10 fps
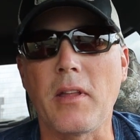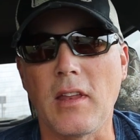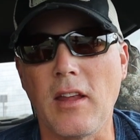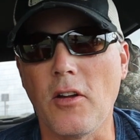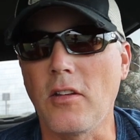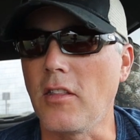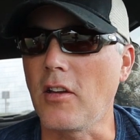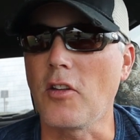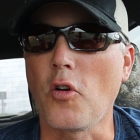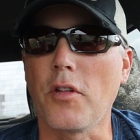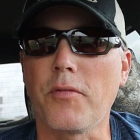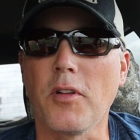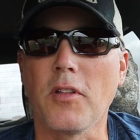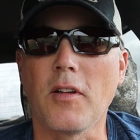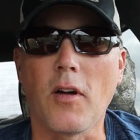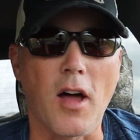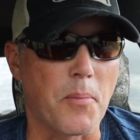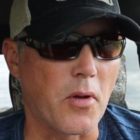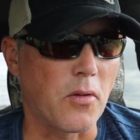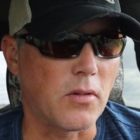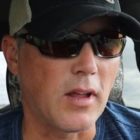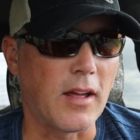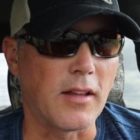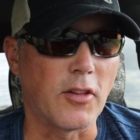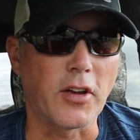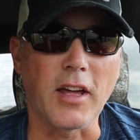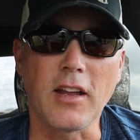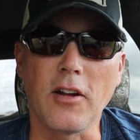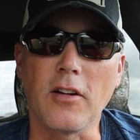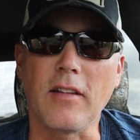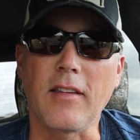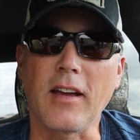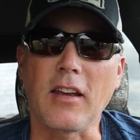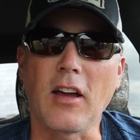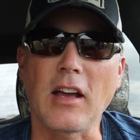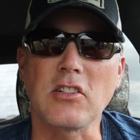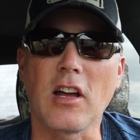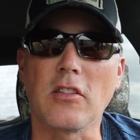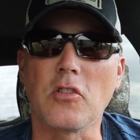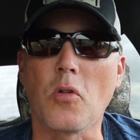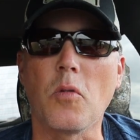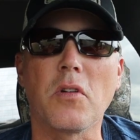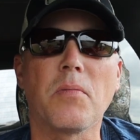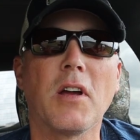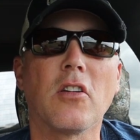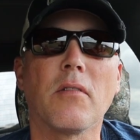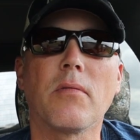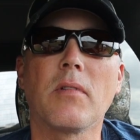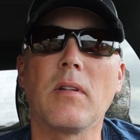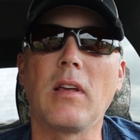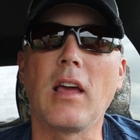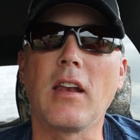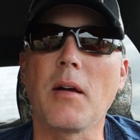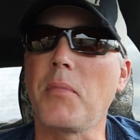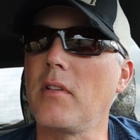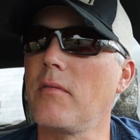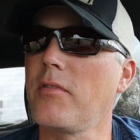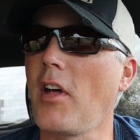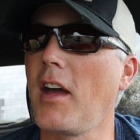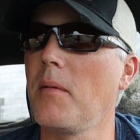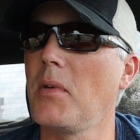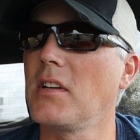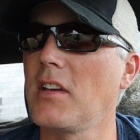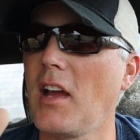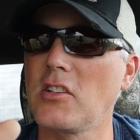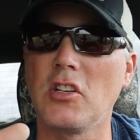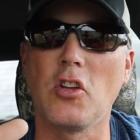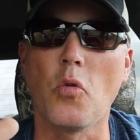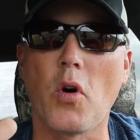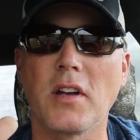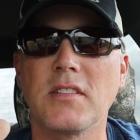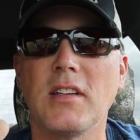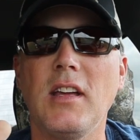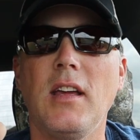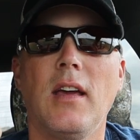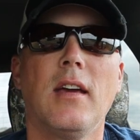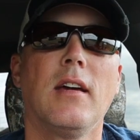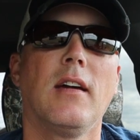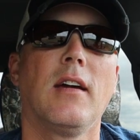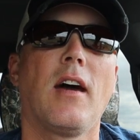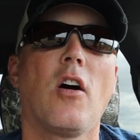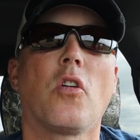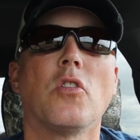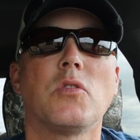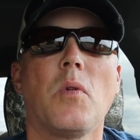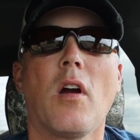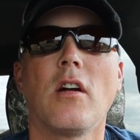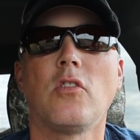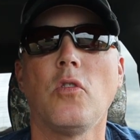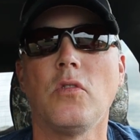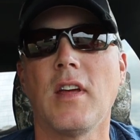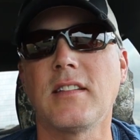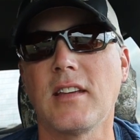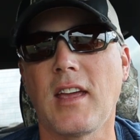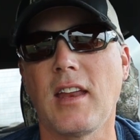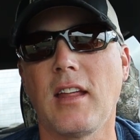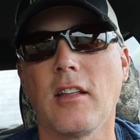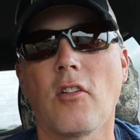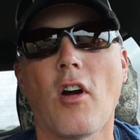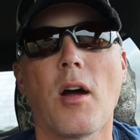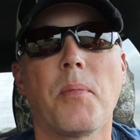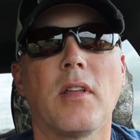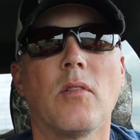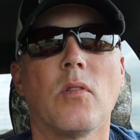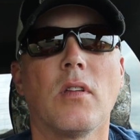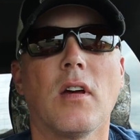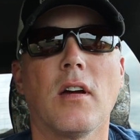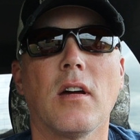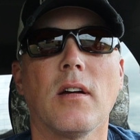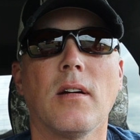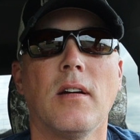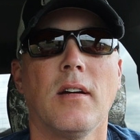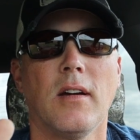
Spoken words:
in here to the canola field, and I'll hop out and look at it here in a second. I actually got the drone with me. I'm going to get up and fly it because I actually do want to see how close we are to desiccating the crop. And I'll